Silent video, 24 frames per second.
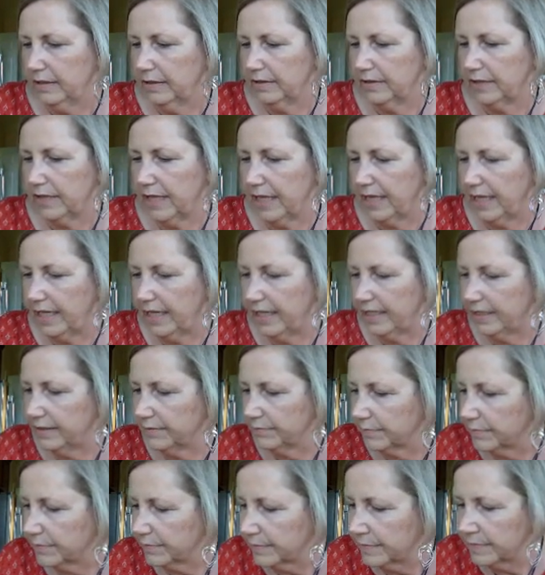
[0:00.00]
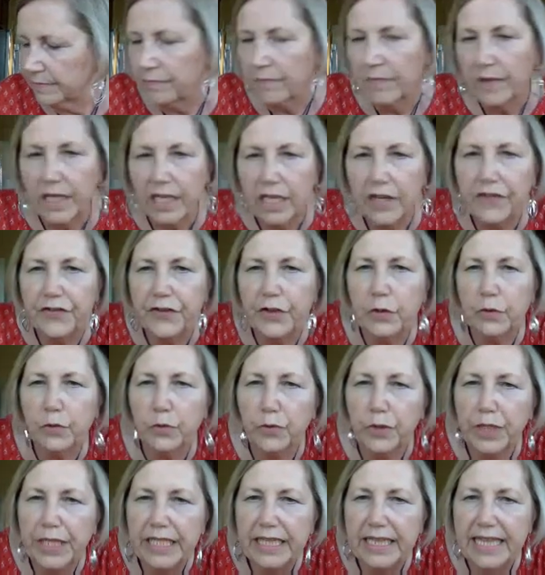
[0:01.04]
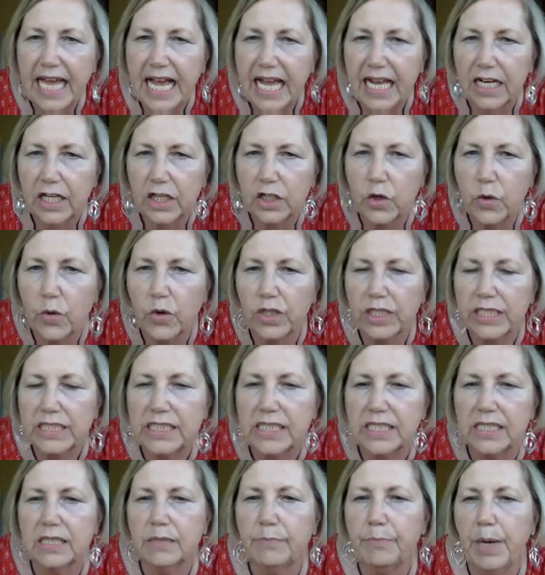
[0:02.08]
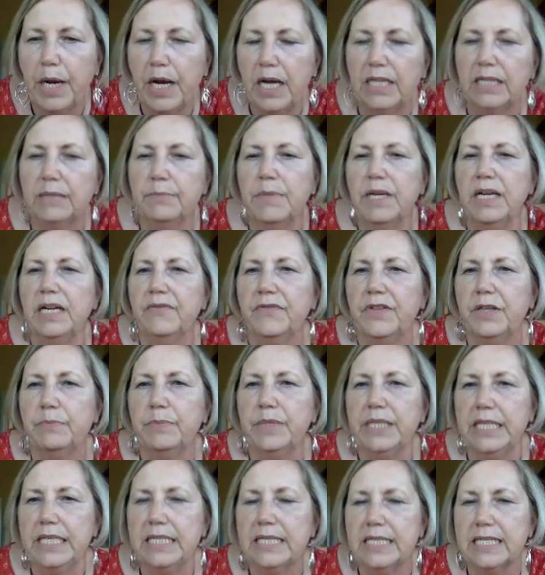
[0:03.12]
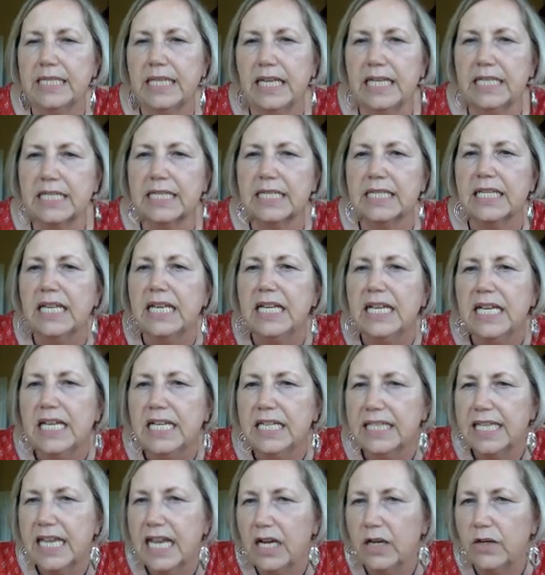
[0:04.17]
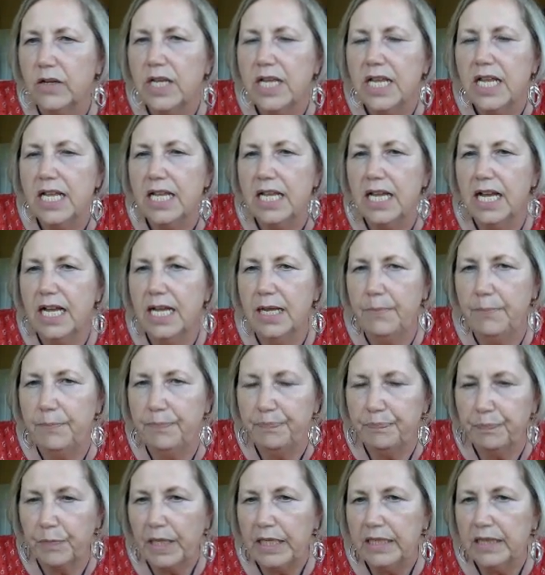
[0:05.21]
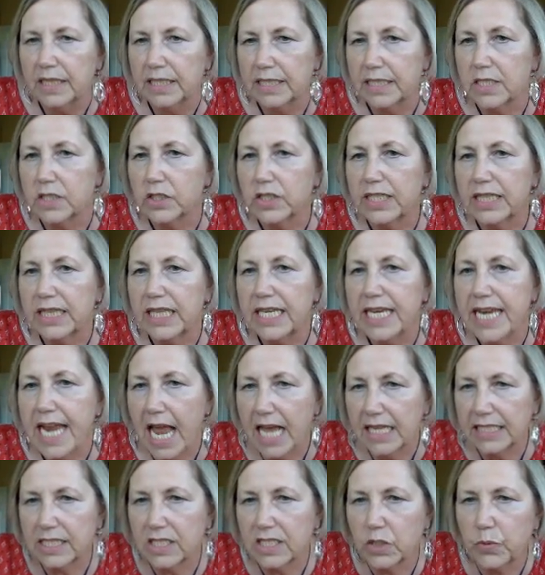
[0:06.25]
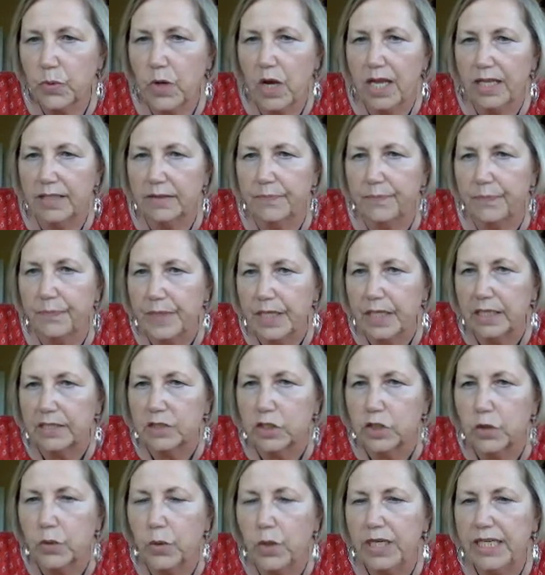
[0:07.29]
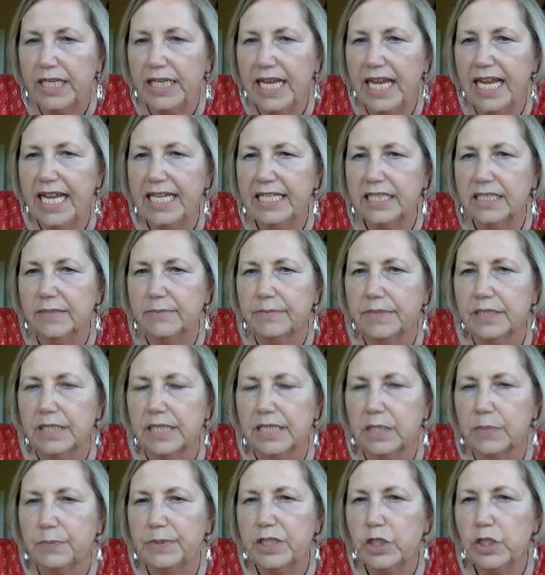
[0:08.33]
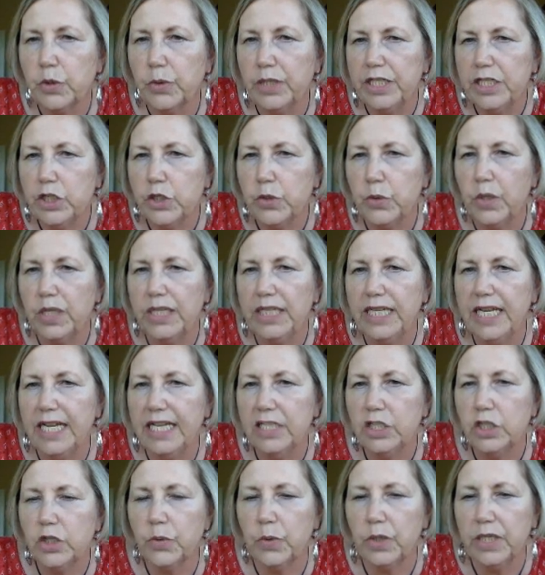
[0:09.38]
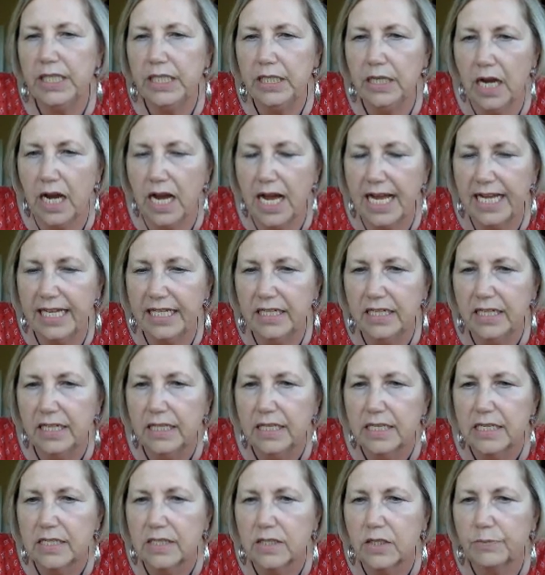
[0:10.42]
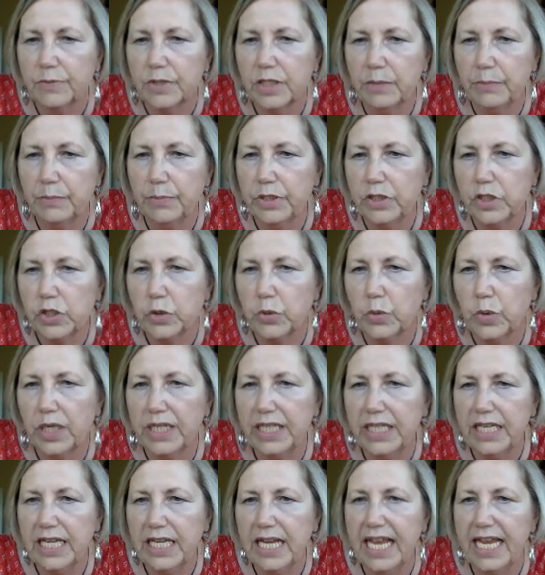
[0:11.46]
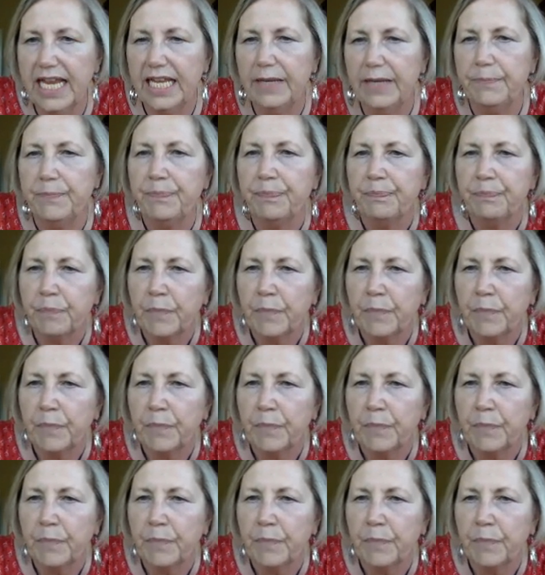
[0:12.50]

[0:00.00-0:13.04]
Okay, if you read that according to the bottom of the meniscus. Now, um, let's look at the next one. twenty-eight, it's between twenty-eight and twenty-nine, so I'm going to put twenty-eight.